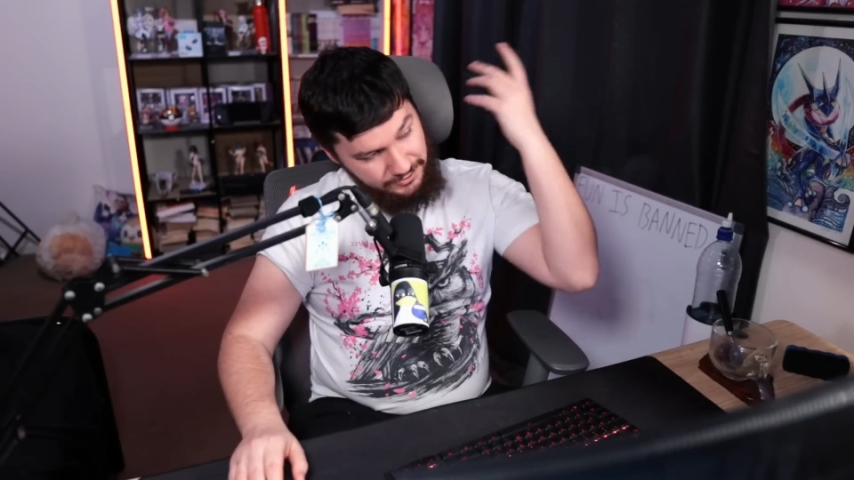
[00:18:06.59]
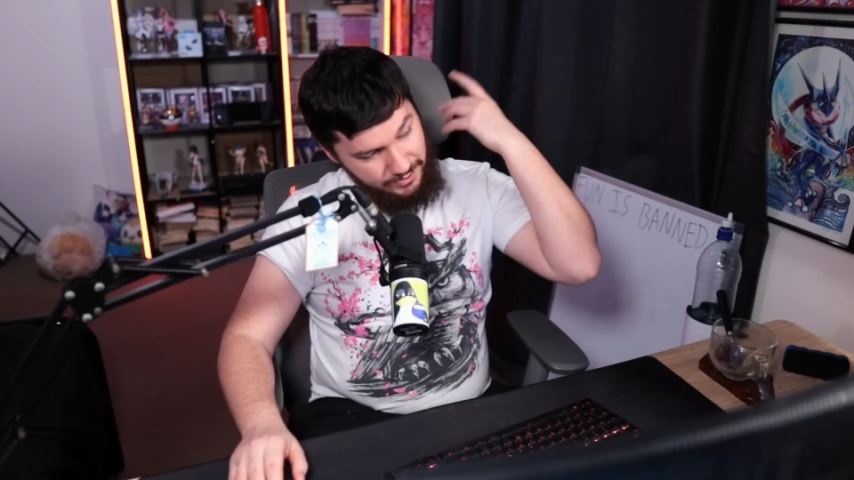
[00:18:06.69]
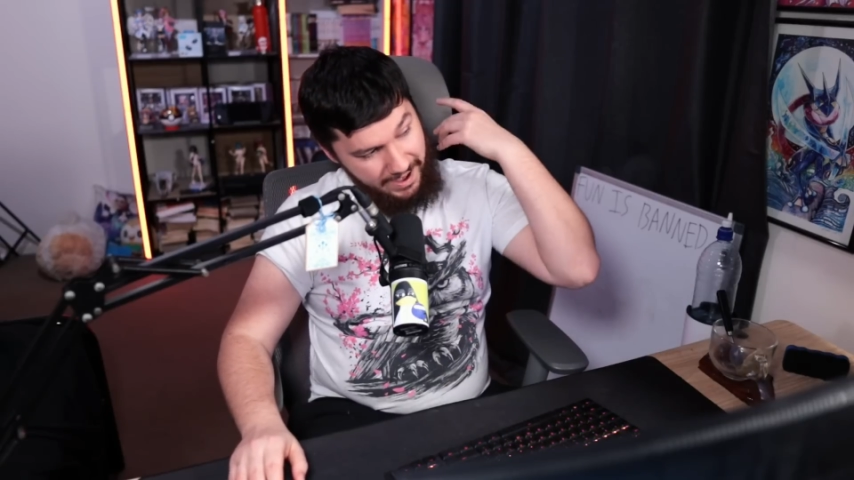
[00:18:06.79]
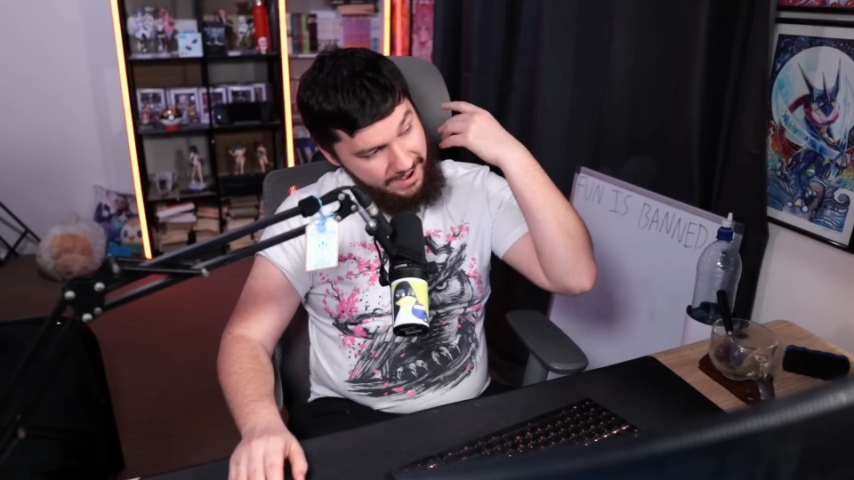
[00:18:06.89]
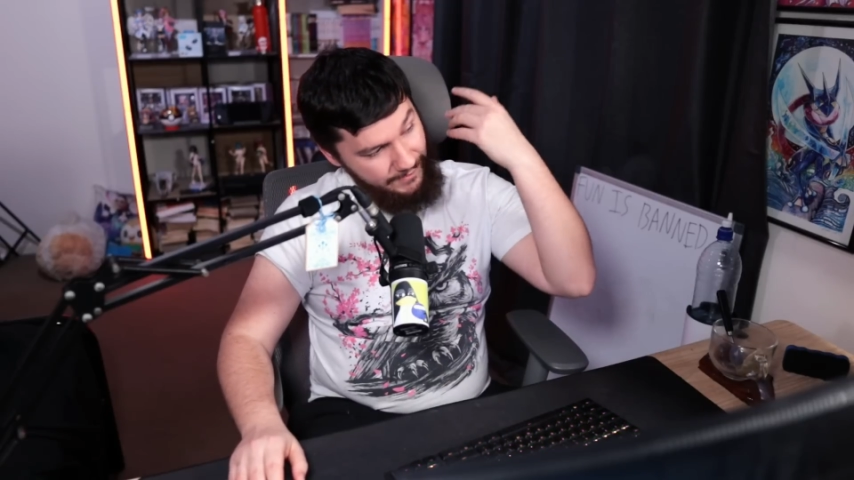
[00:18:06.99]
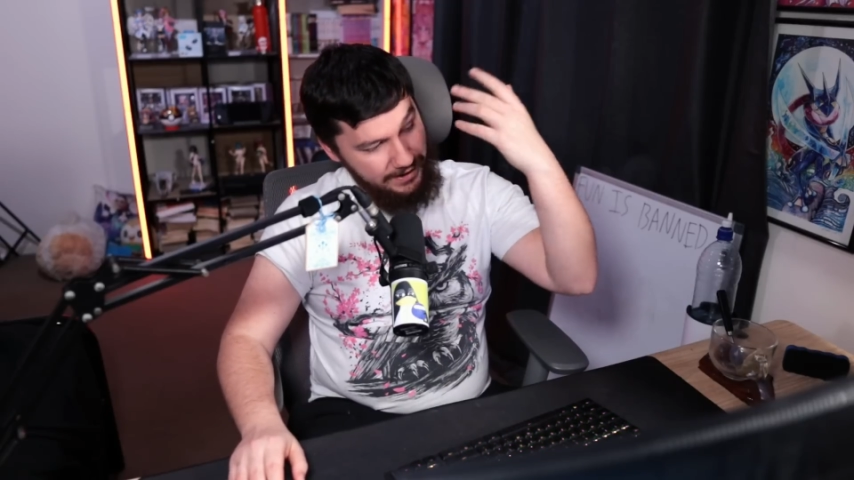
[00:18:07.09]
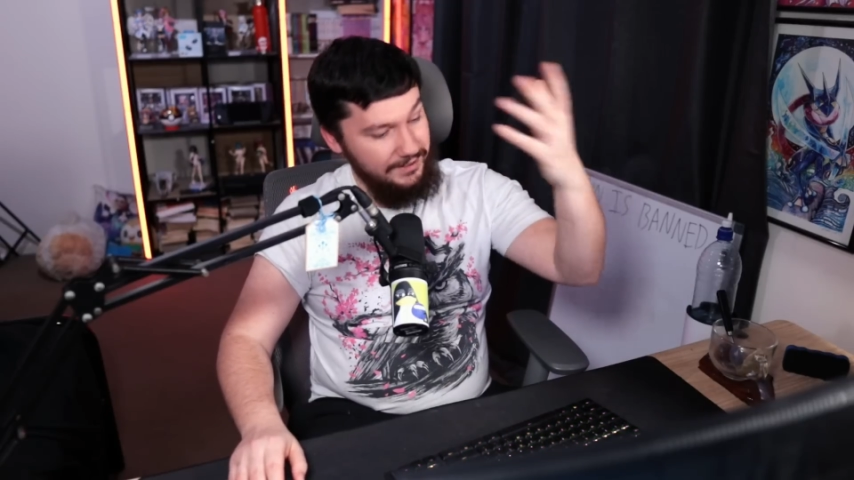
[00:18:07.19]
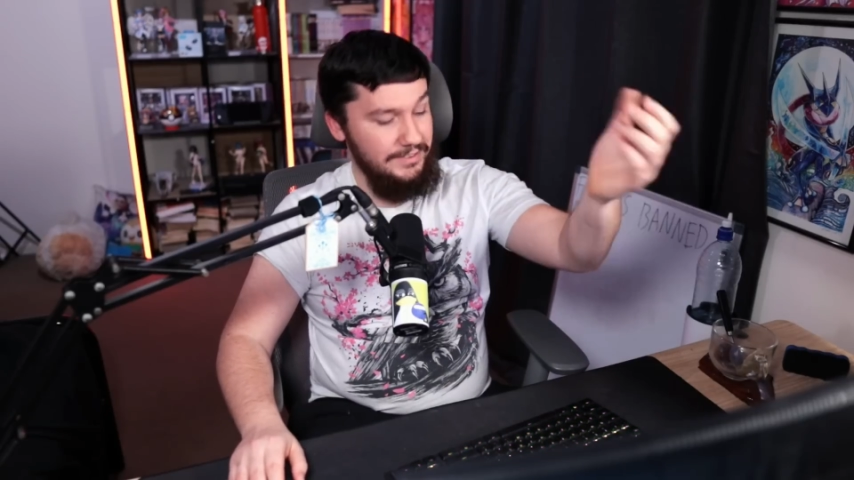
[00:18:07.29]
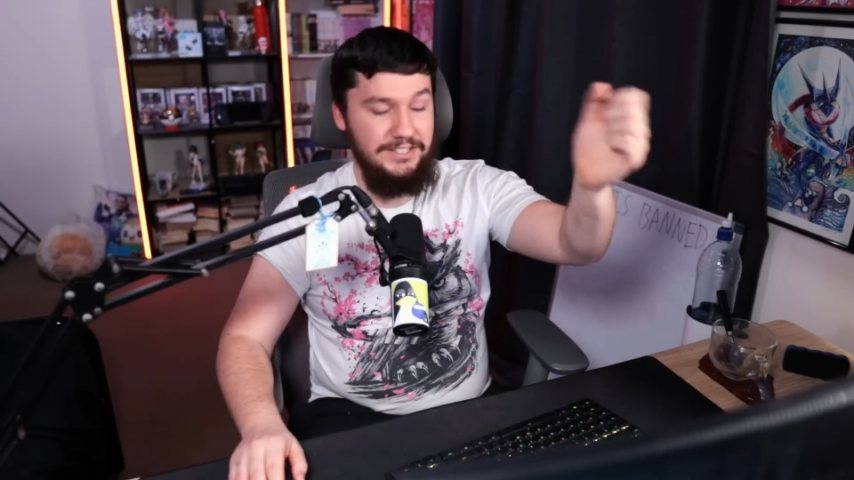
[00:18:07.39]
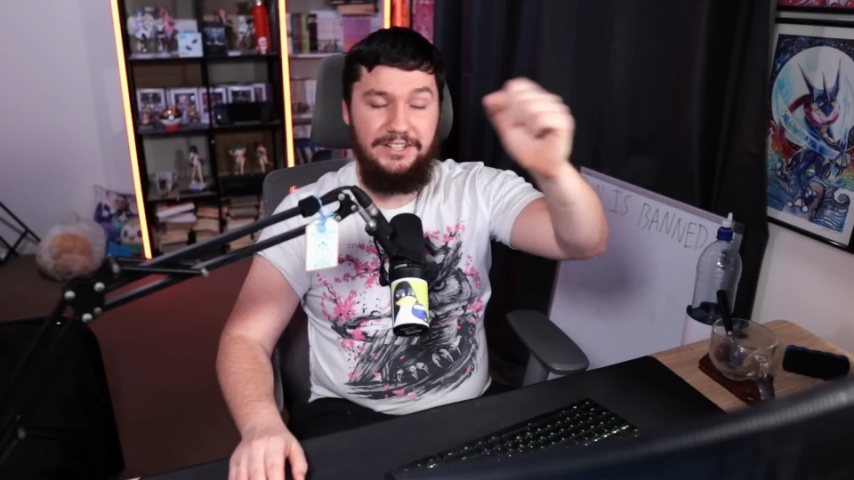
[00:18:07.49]
you have
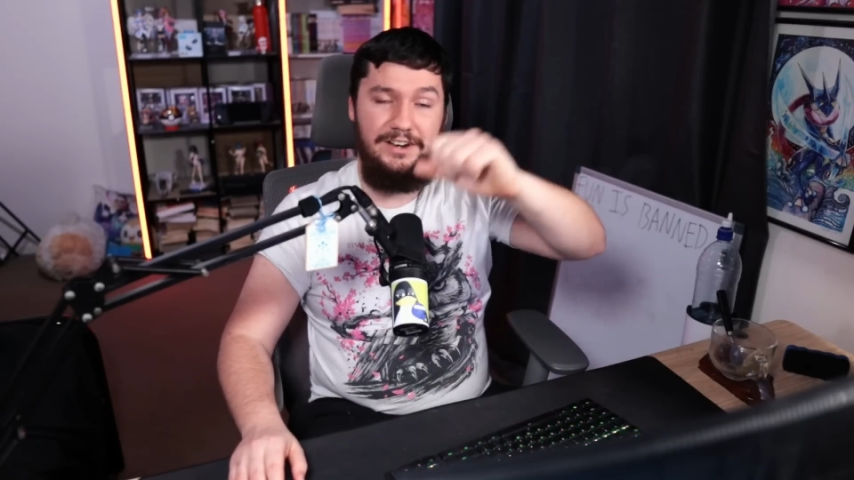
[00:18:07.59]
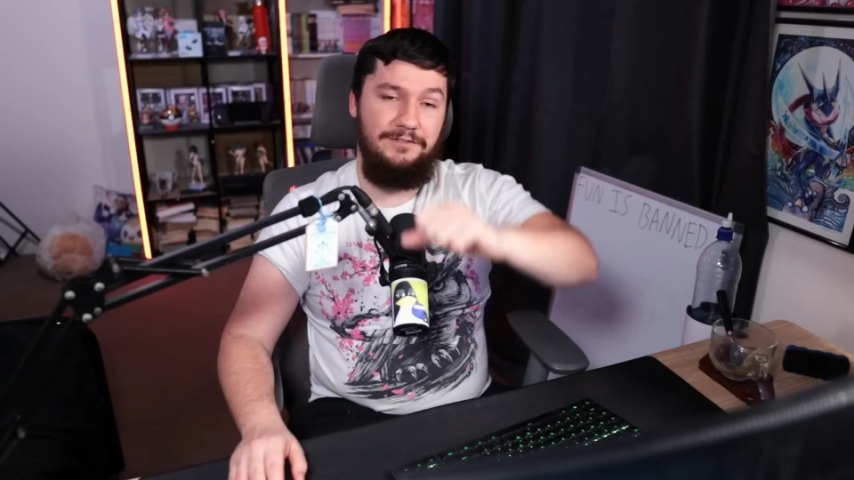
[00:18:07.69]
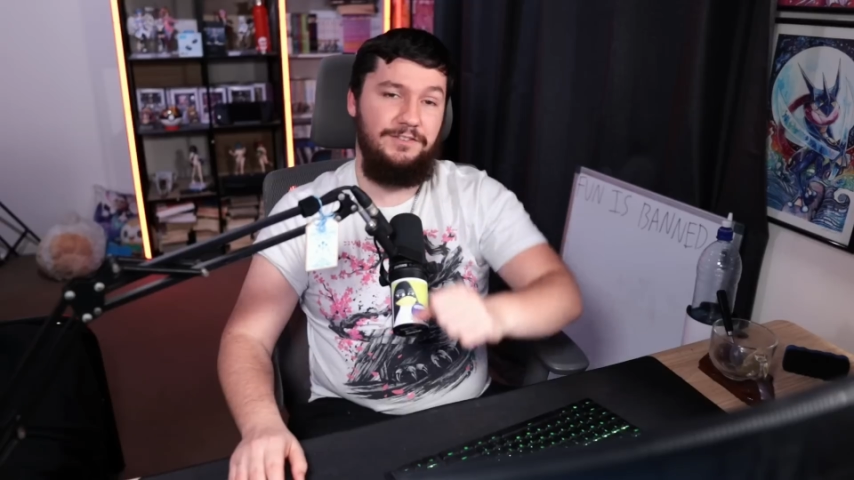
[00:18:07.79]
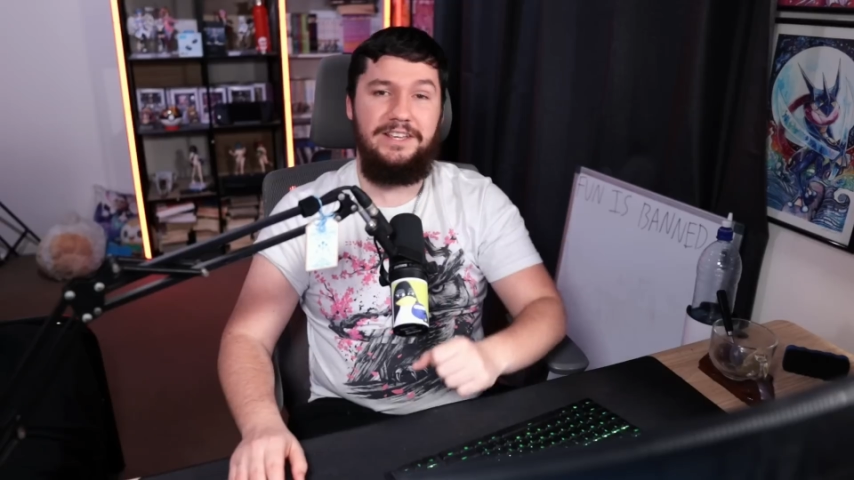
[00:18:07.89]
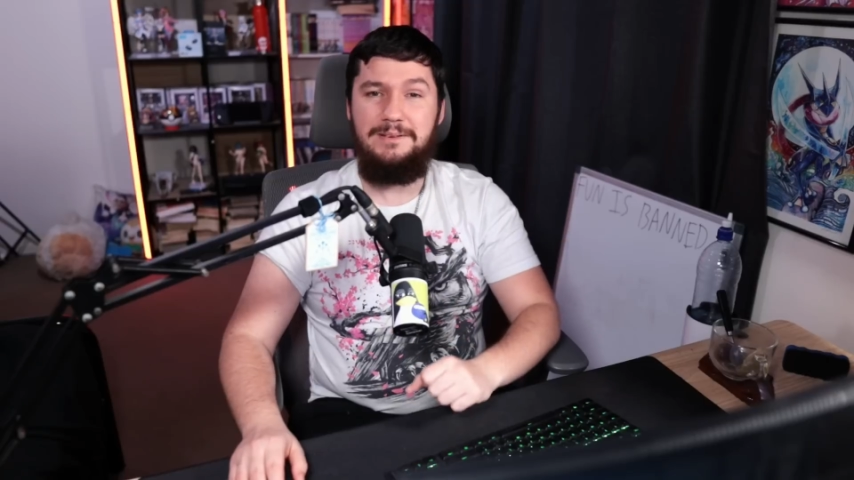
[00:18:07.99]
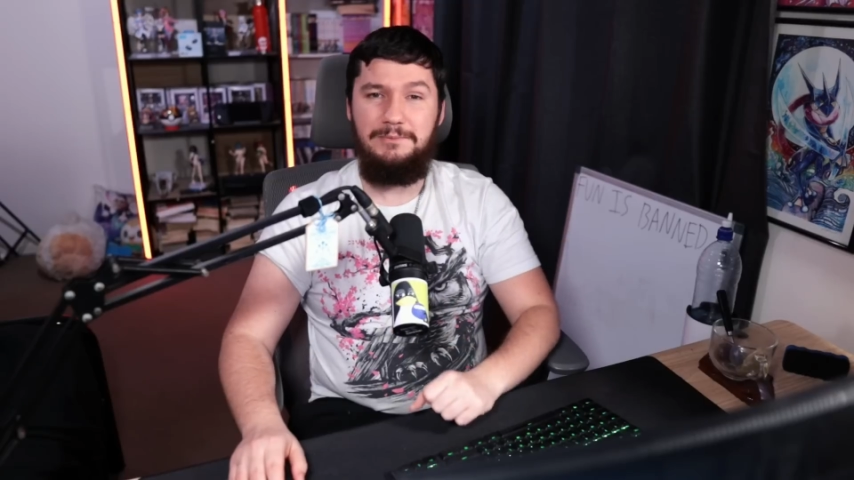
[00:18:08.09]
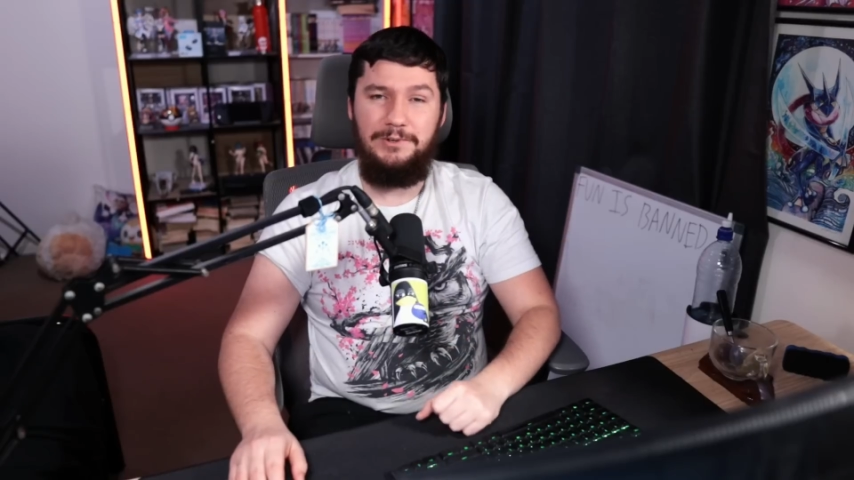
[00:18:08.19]
another giant flame